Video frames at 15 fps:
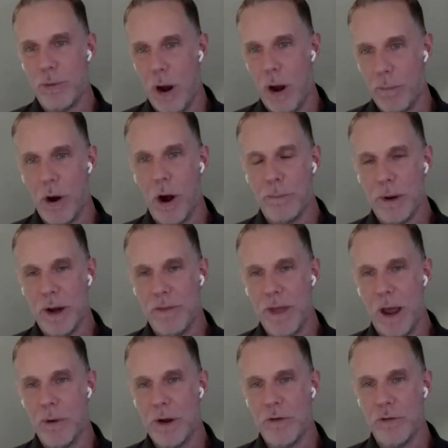appropriate
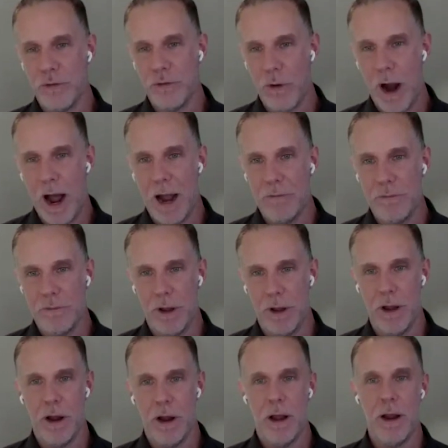that we strive
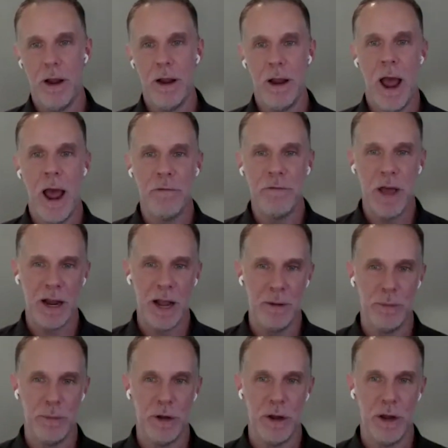to have that
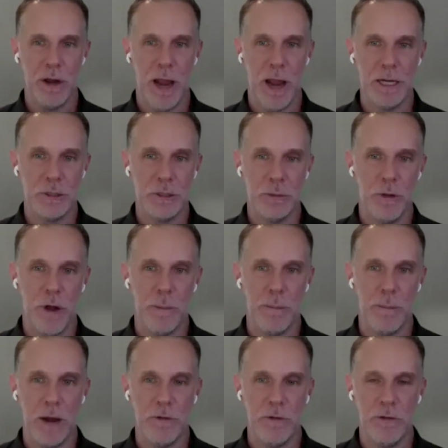kind of communication with our
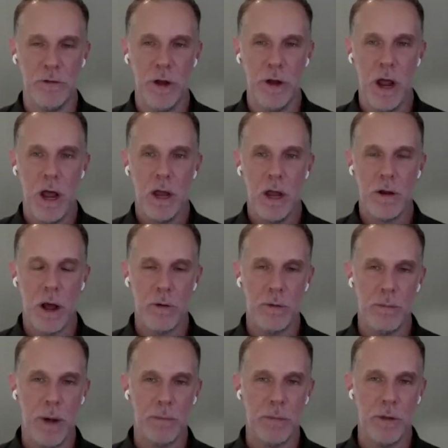patients. You got to
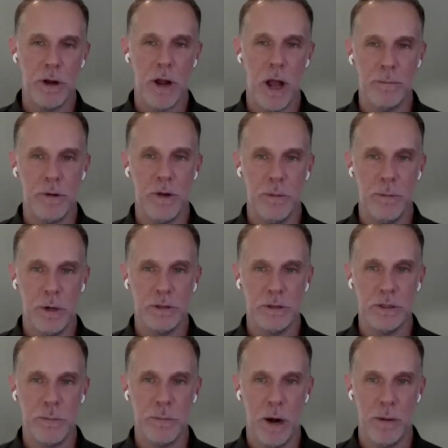remember, to come to the
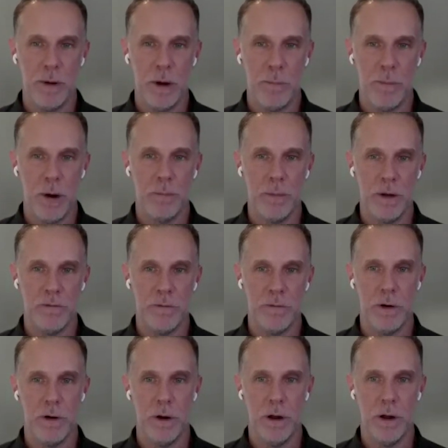emergency department
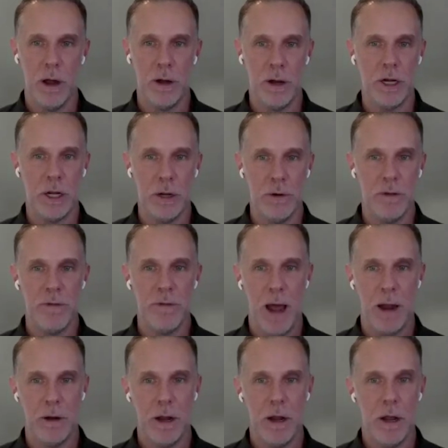for an acute
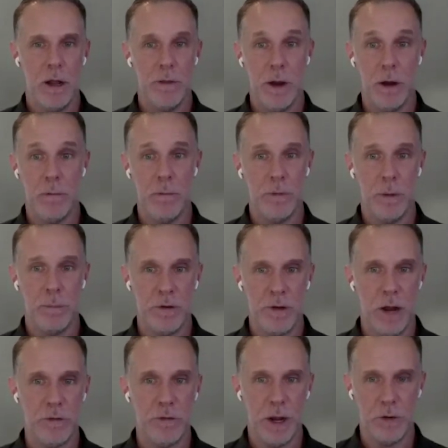event, they're
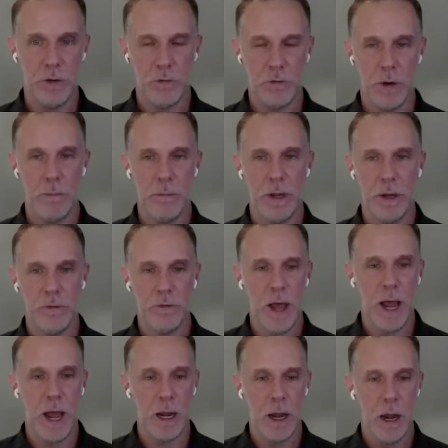potentially extremely
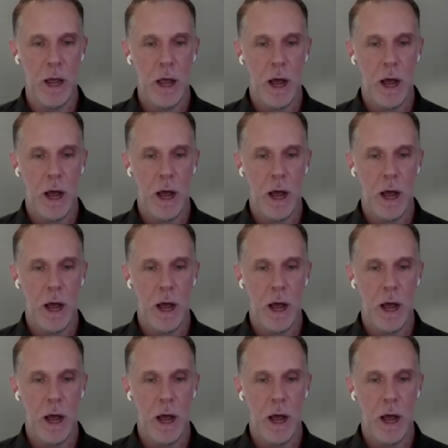sick.